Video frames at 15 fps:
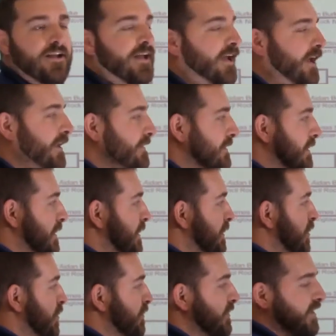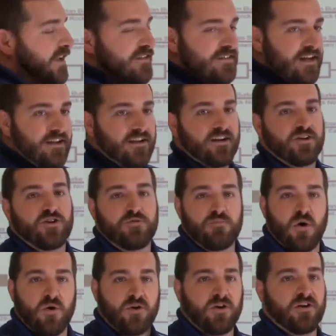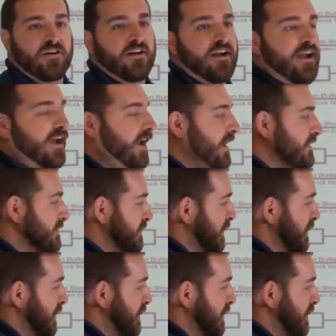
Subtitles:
And, kid's got a good motor and,